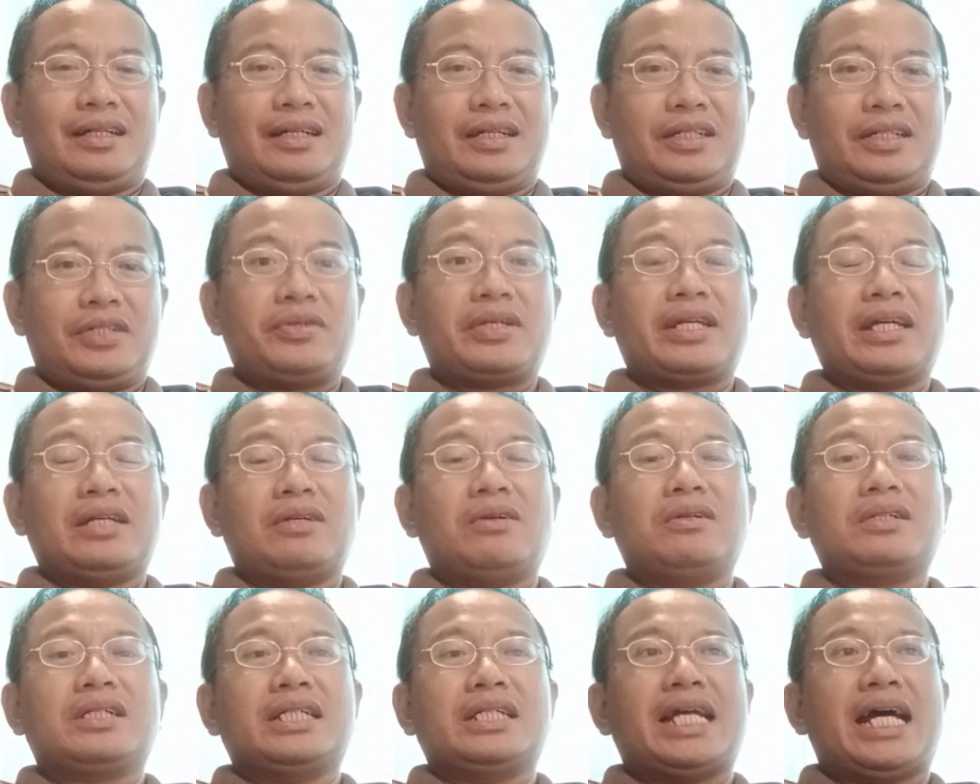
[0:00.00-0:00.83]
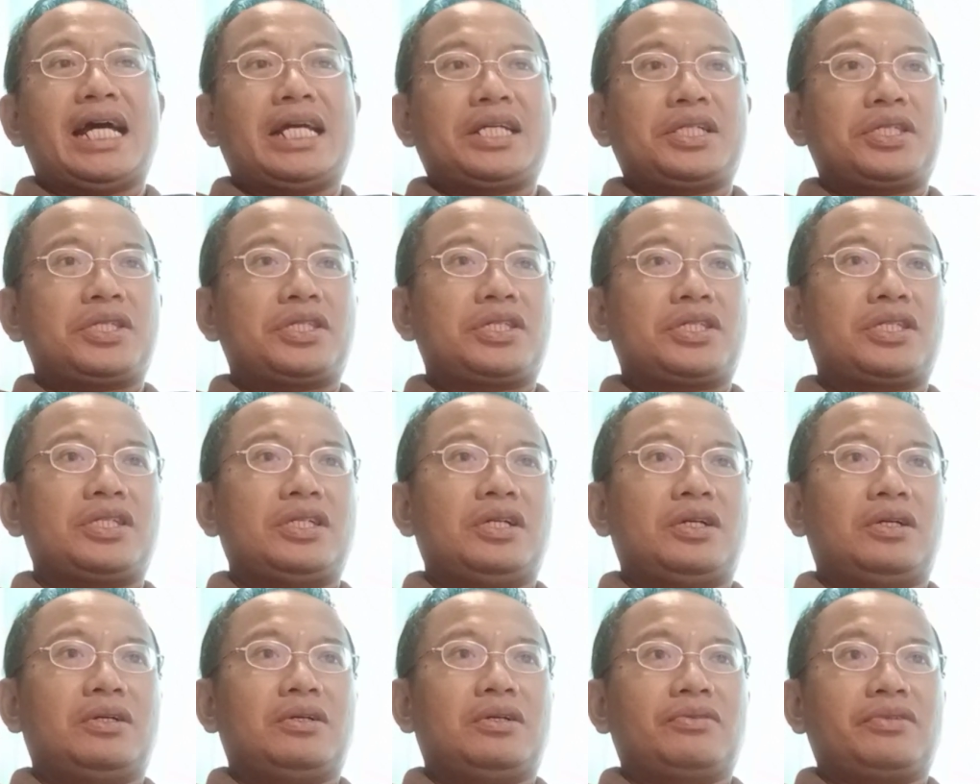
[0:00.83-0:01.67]
you can organize
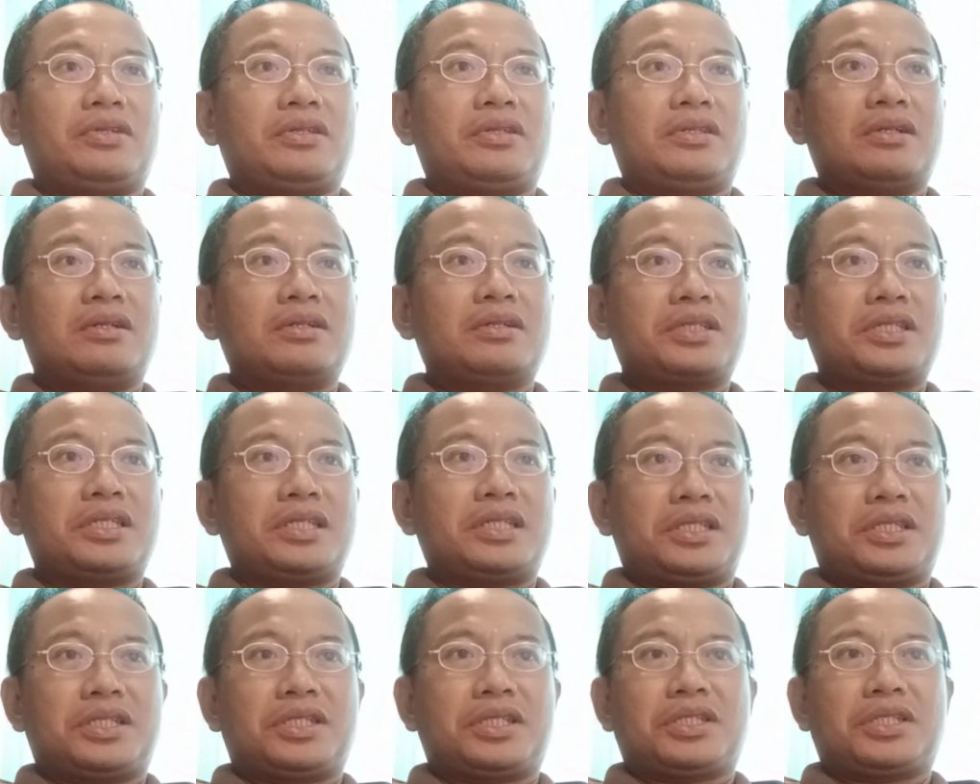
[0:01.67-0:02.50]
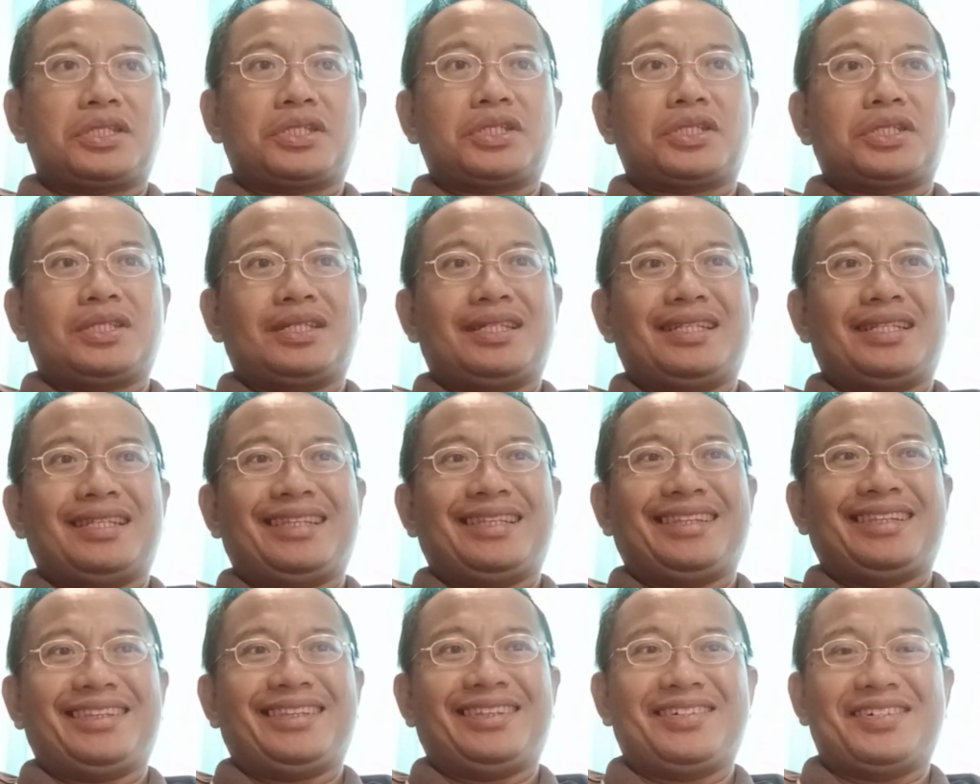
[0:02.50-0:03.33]
your resources
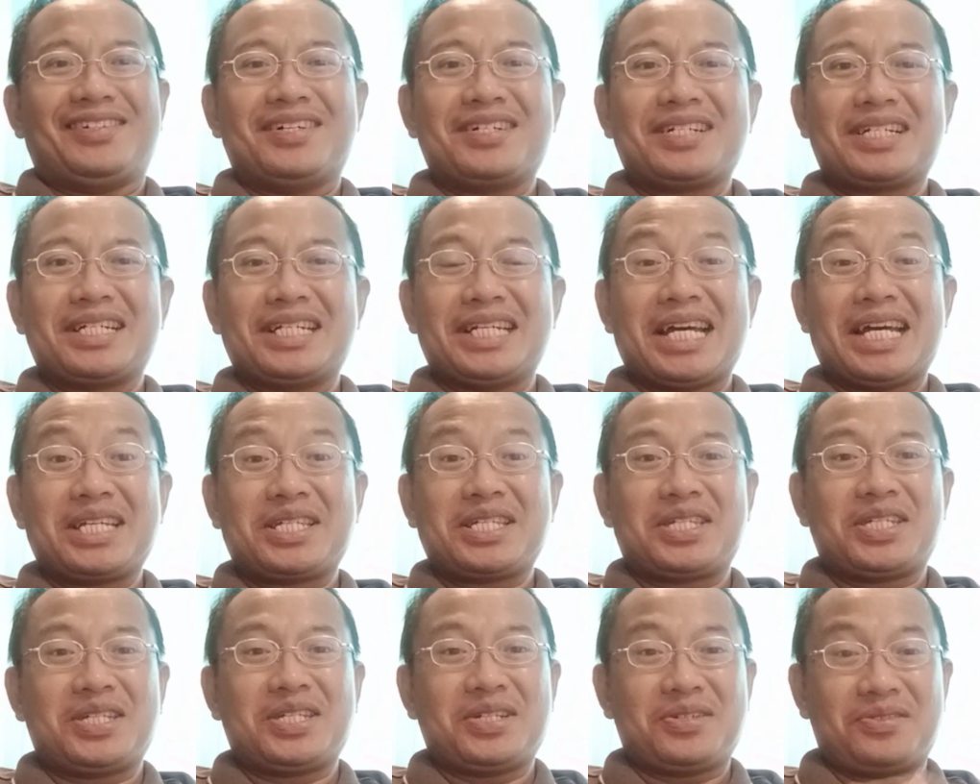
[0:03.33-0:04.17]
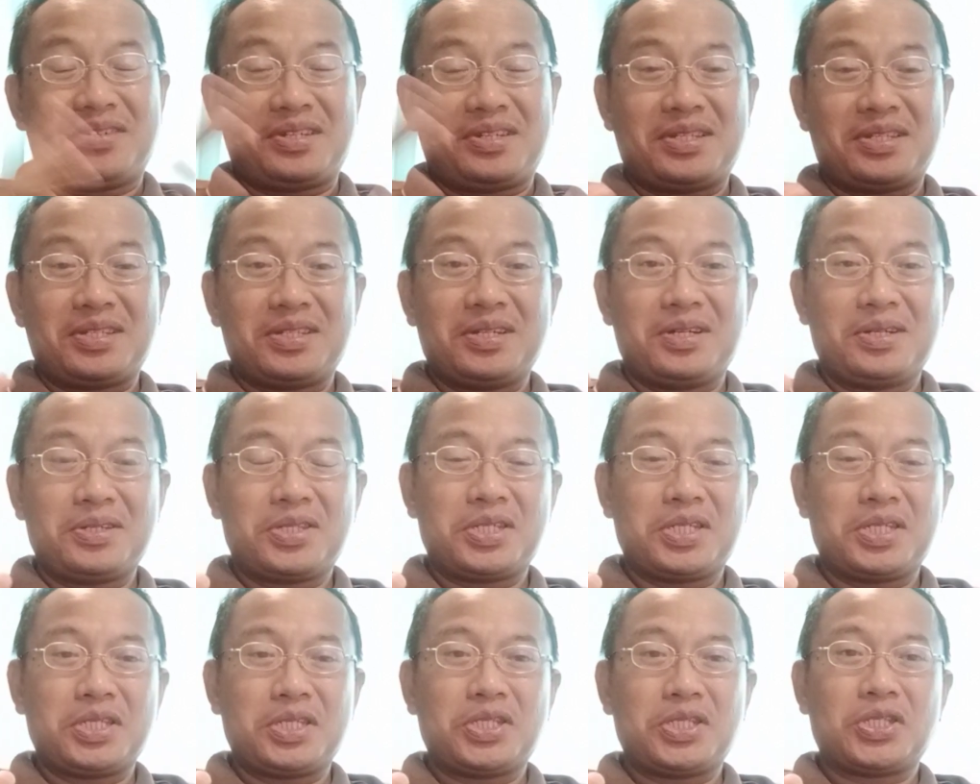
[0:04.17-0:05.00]

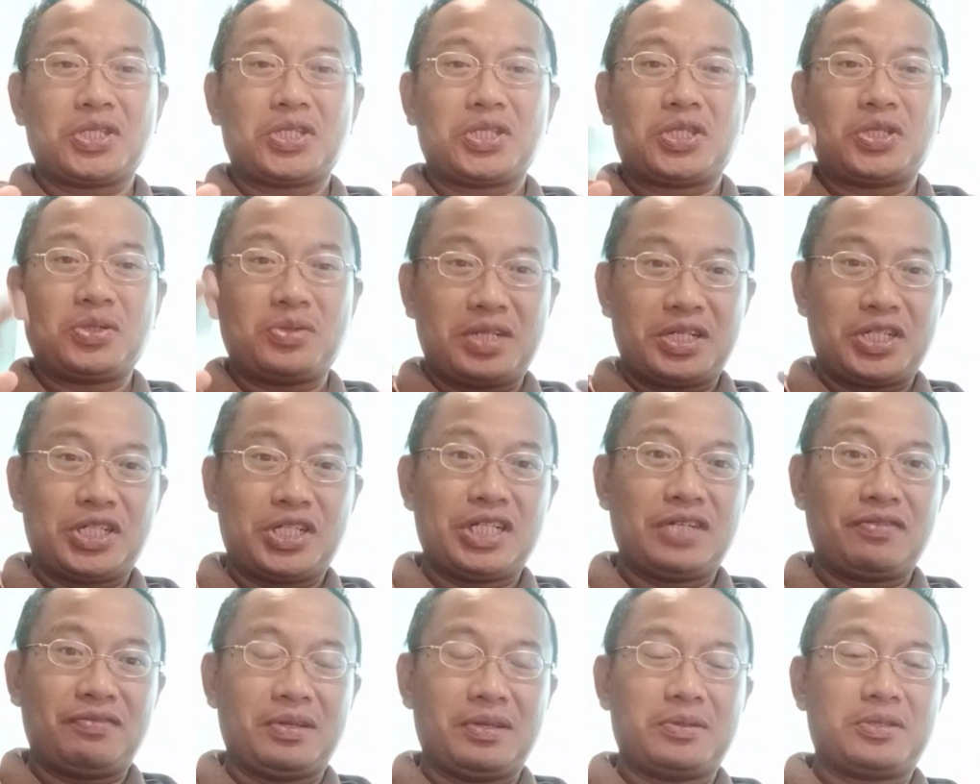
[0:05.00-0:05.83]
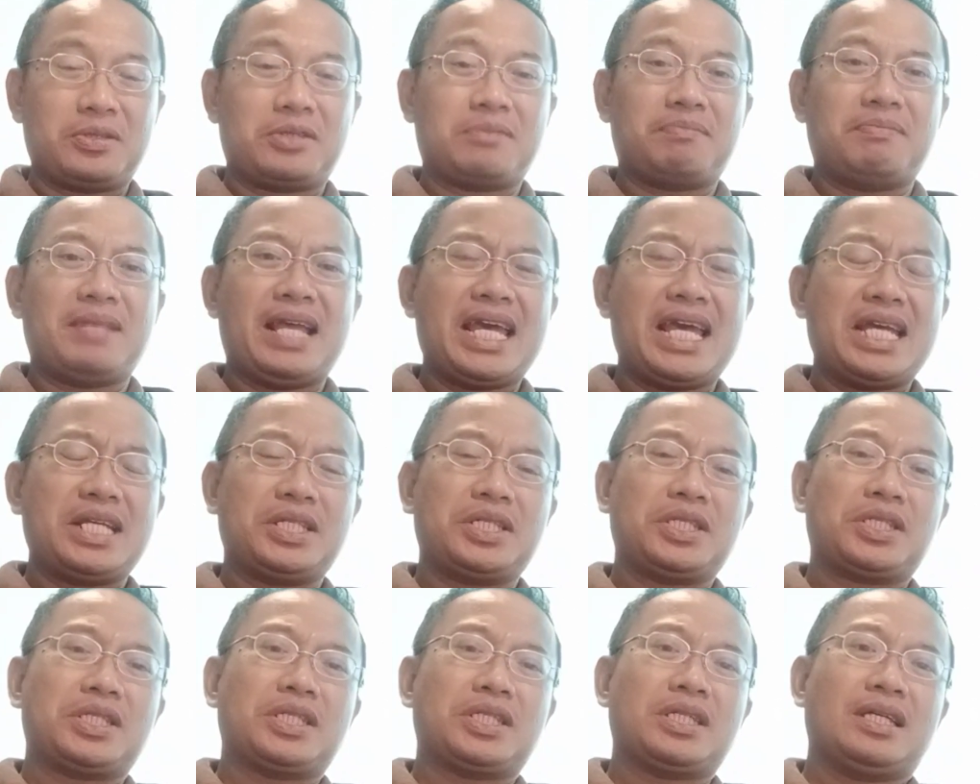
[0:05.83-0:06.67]
to achieve those
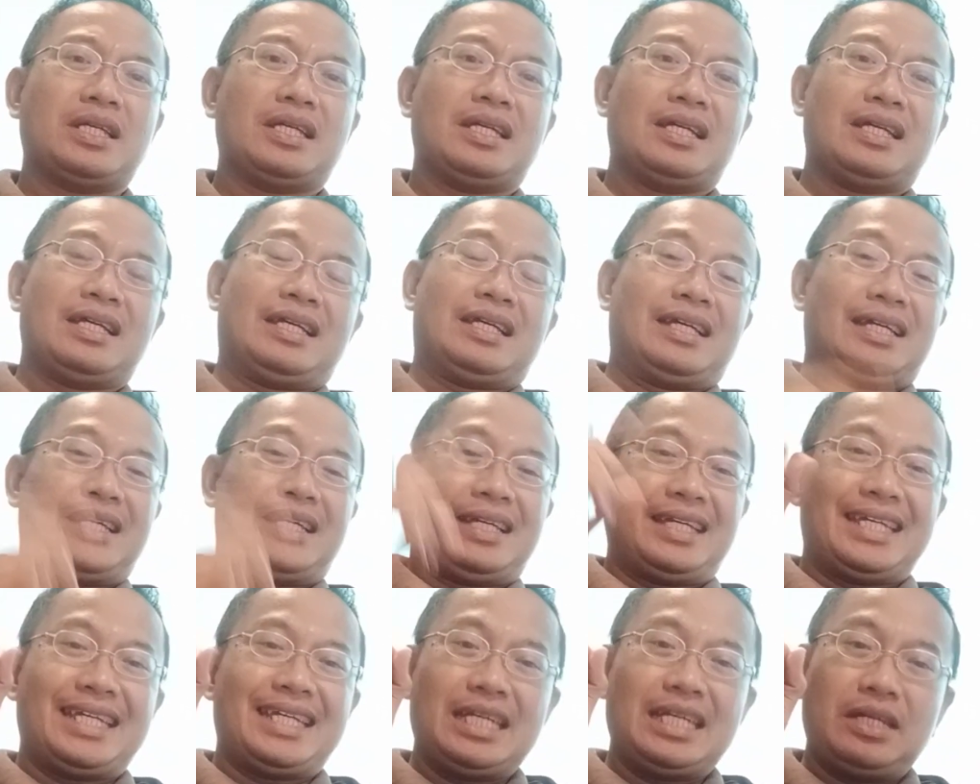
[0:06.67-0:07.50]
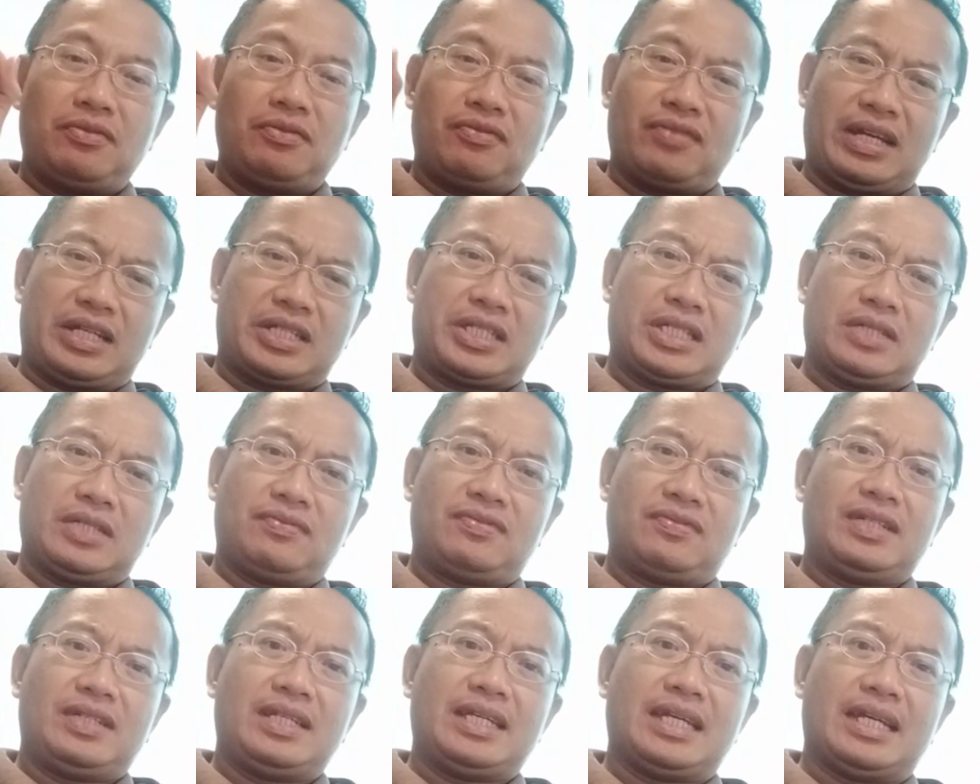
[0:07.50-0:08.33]
plans
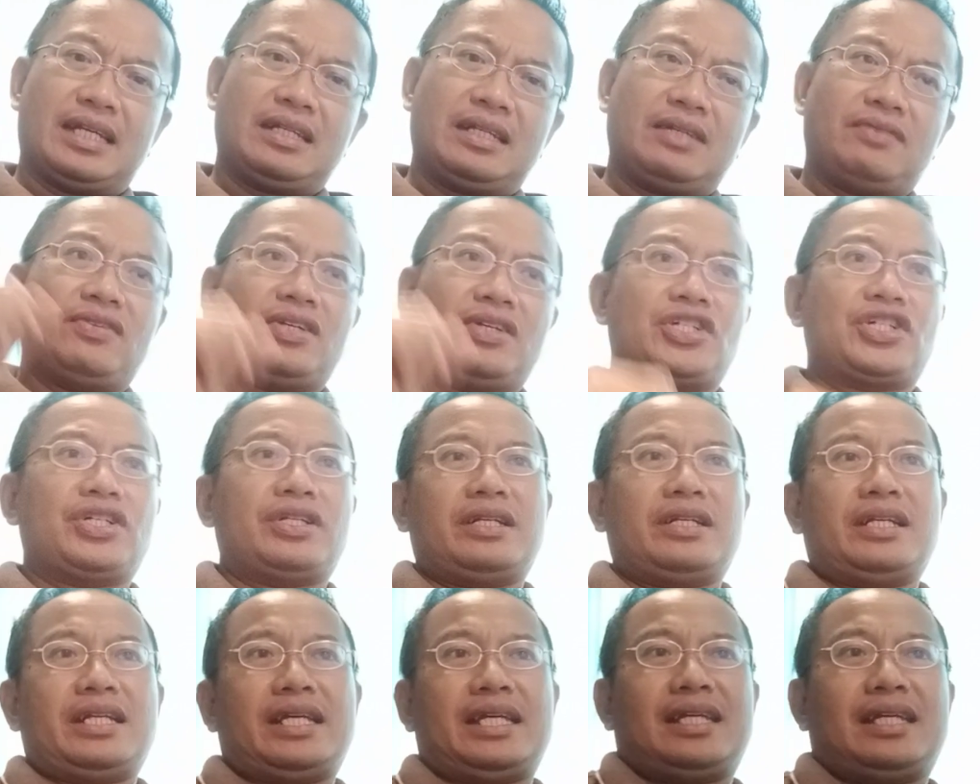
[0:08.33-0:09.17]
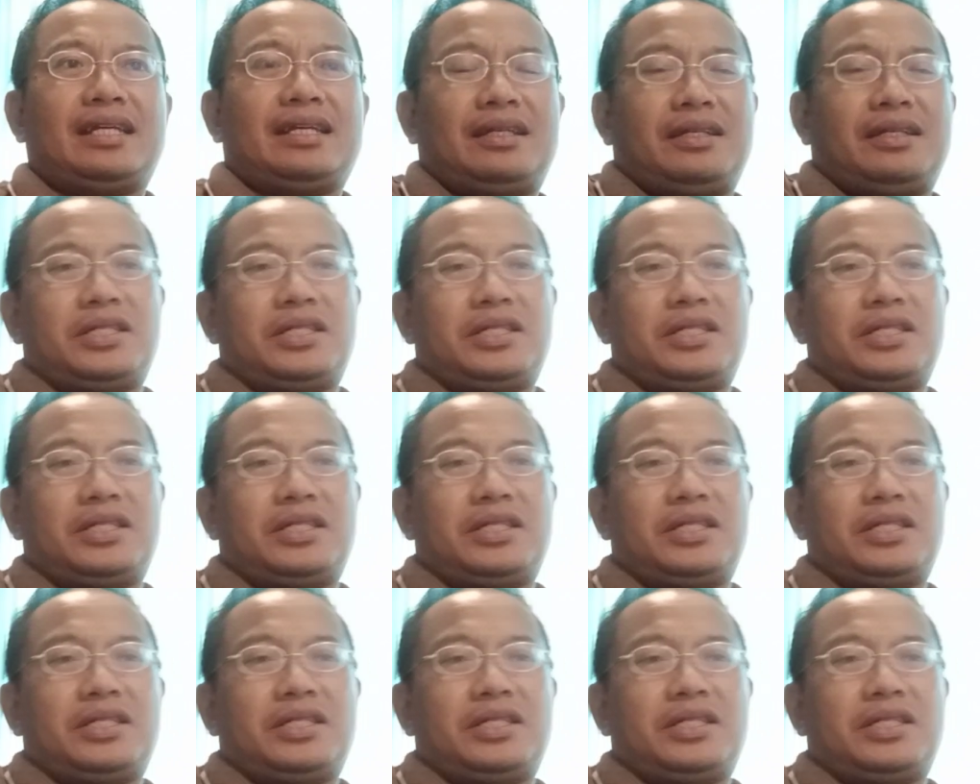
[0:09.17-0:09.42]
effectively and efficiently.